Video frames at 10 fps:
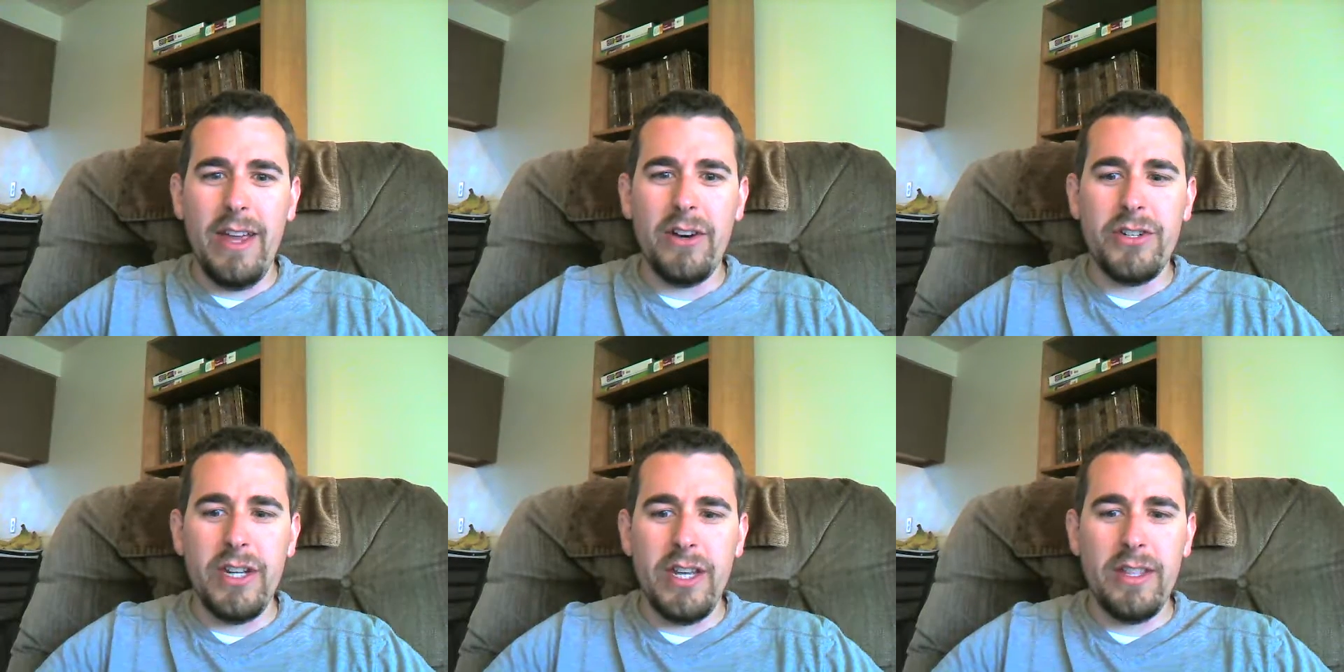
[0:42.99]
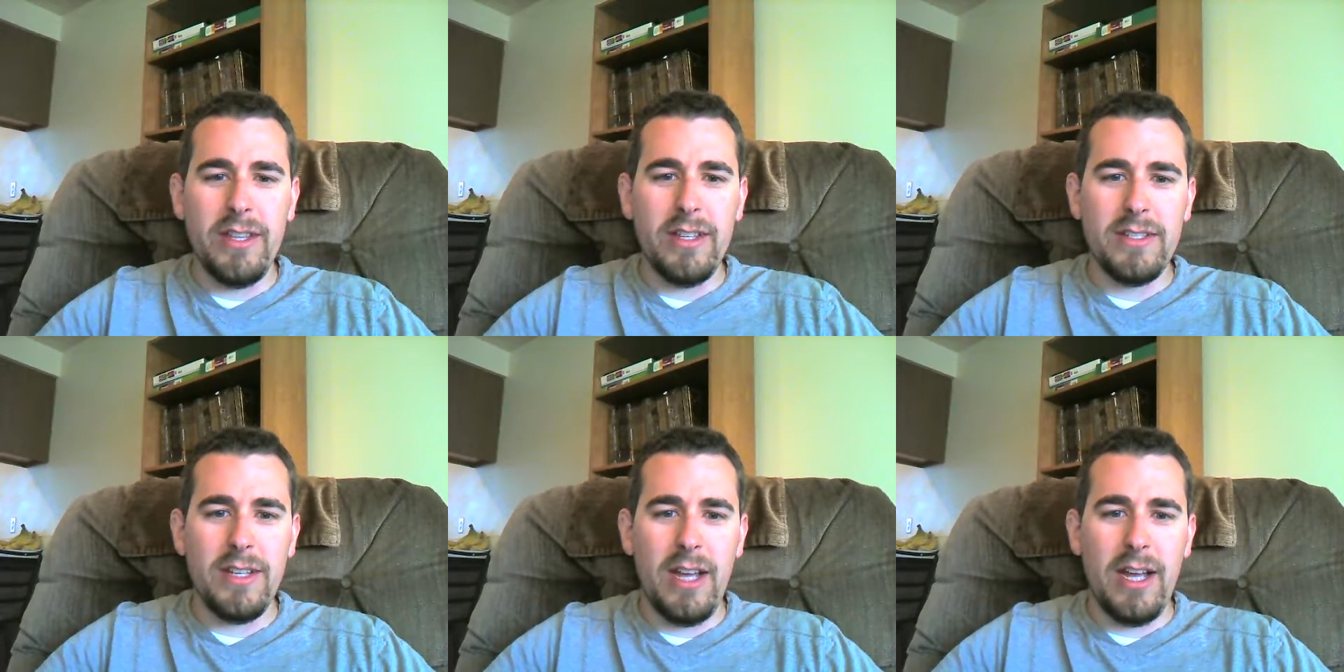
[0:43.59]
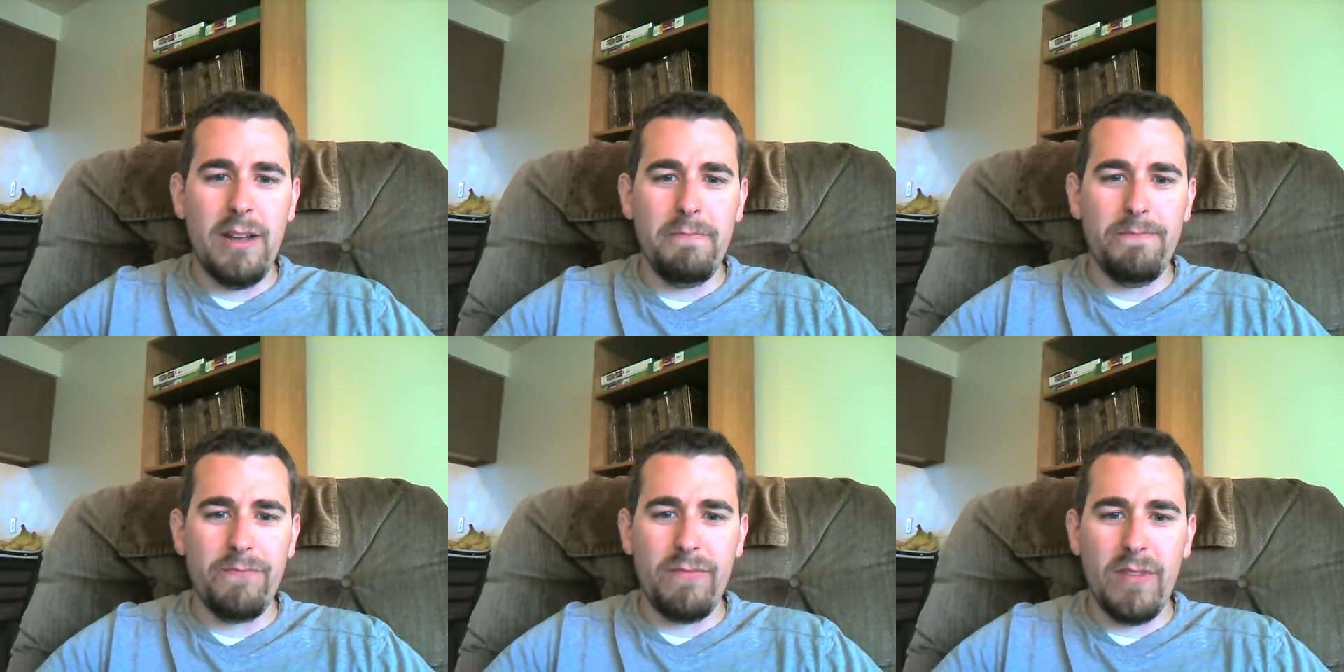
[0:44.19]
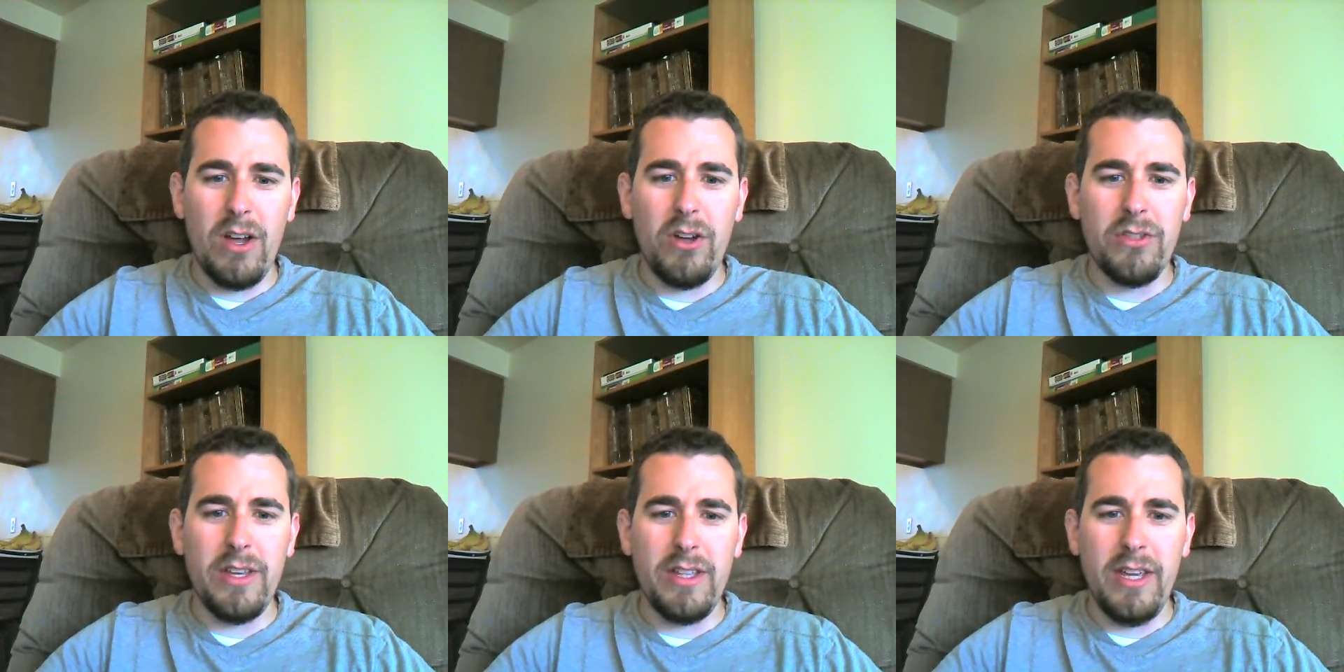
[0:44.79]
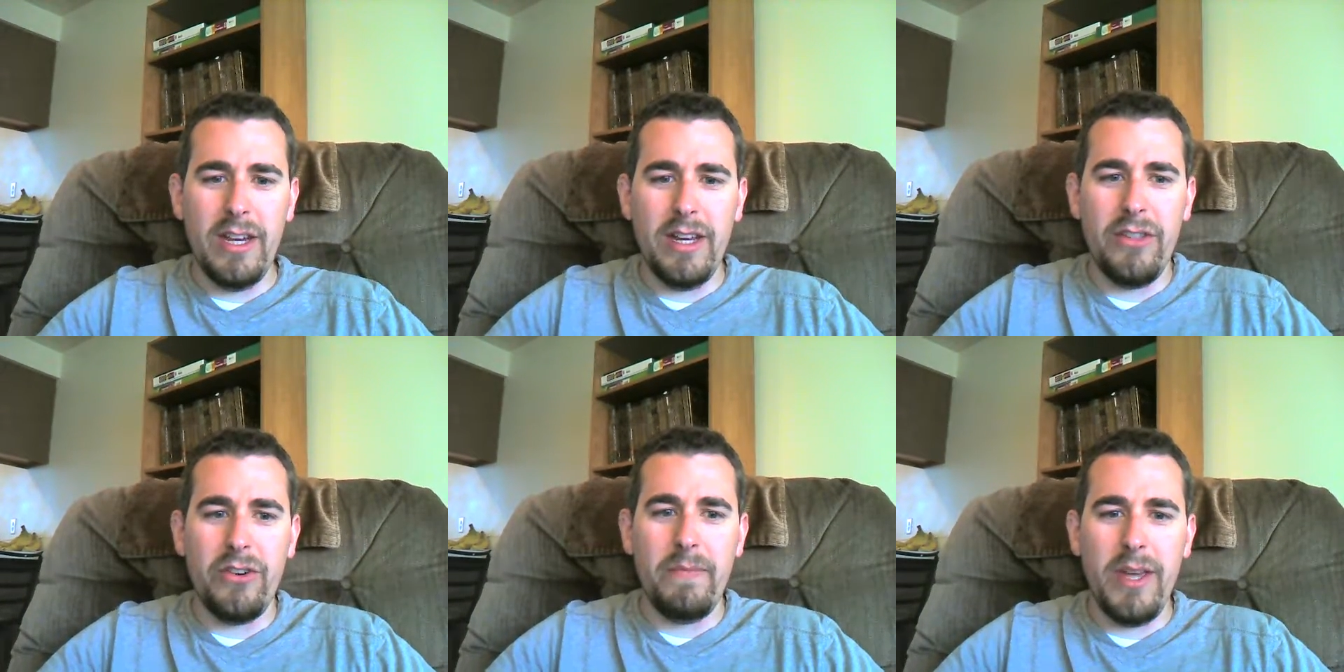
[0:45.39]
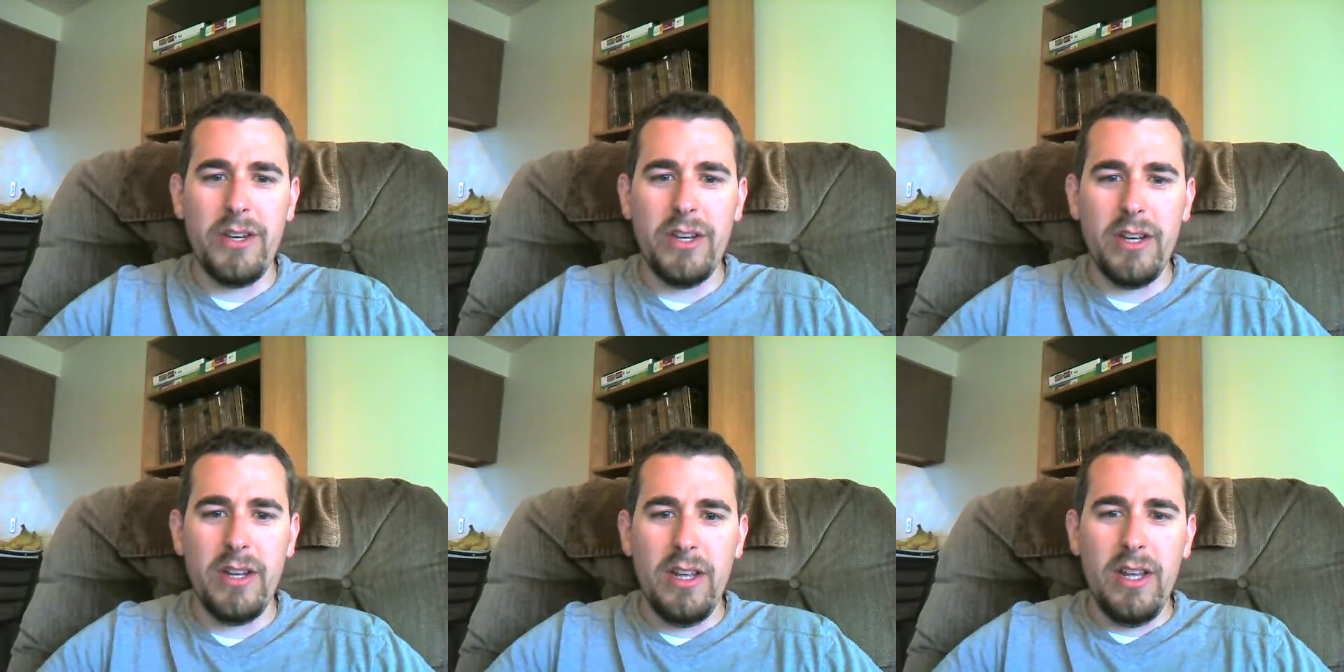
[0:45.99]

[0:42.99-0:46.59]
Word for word: energy in this um, all, in, in, another dimension,